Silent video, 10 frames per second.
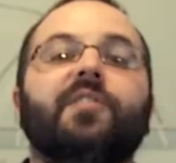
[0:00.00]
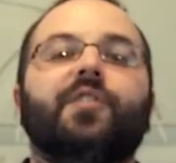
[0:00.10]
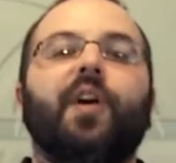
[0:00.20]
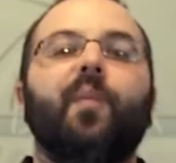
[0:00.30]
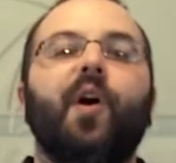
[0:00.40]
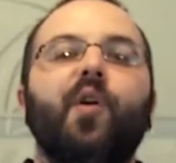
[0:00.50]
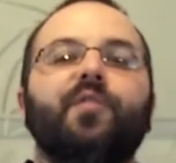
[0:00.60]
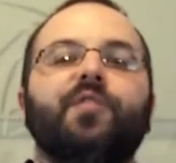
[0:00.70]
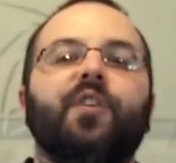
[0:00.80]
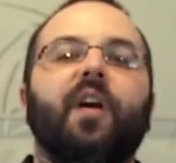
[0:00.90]

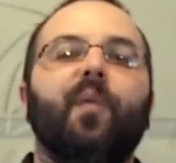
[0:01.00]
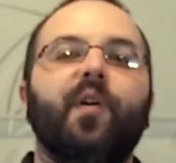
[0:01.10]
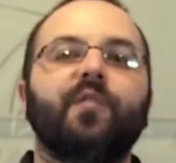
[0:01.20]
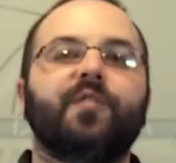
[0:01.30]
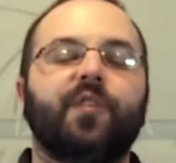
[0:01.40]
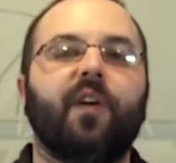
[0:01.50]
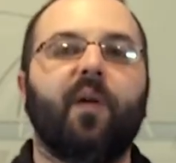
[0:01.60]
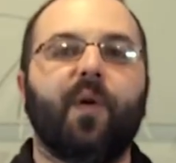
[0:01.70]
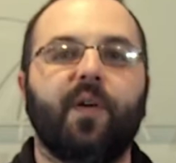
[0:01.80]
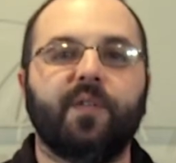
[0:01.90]
Turbos, turbos,
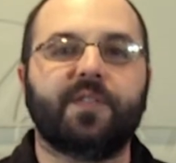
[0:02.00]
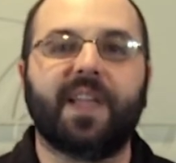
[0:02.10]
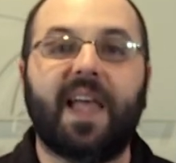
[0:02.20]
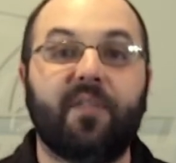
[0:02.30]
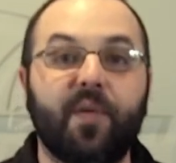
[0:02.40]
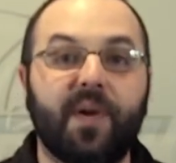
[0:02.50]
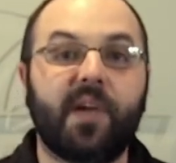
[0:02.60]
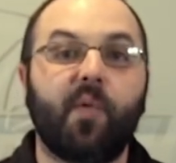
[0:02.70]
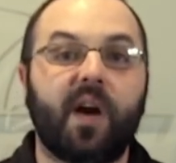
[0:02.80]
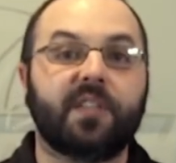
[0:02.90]
turbos. Everybody
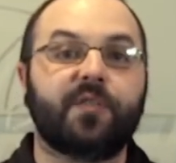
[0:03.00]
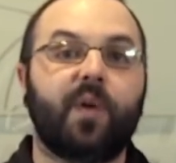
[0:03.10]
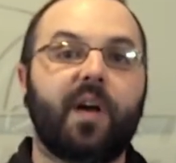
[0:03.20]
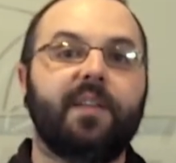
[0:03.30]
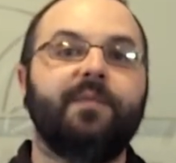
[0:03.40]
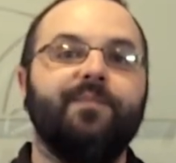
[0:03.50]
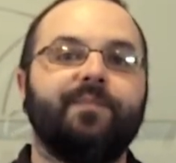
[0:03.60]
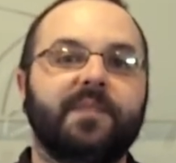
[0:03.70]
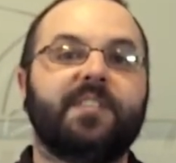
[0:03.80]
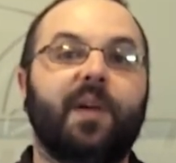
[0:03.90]
wants one.
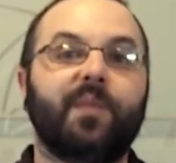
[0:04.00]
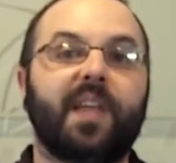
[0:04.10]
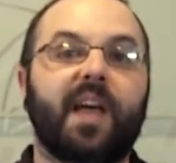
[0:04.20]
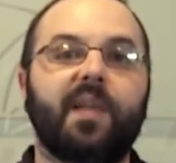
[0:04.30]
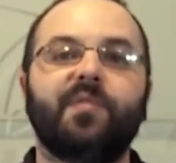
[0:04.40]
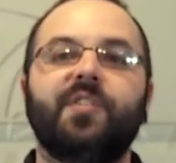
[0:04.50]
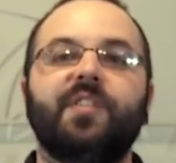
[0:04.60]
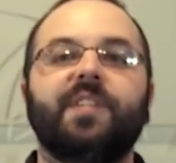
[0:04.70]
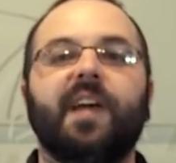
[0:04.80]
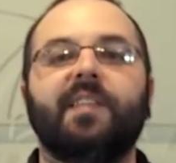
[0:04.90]
Sometimes you
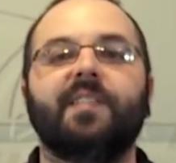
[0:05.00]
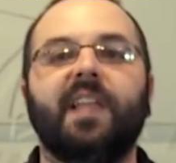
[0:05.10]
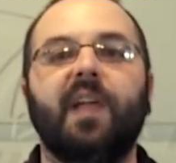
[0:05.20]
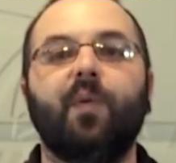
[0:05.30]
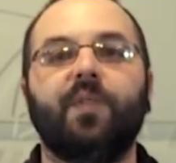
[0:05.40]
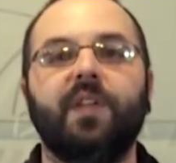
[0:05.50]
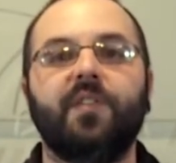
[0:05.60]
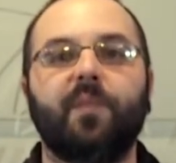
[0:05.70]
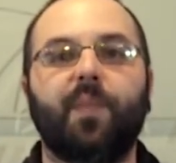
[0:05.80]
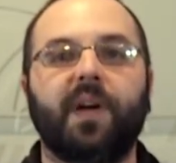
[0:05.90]
just got to stay within
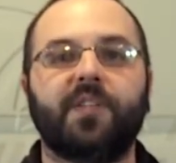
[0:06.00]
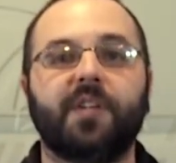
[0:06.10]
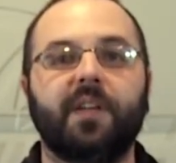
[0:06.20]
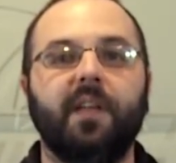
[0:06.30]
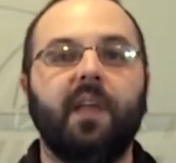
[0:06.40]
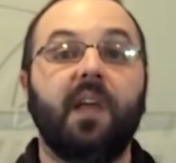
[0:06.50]
your budget.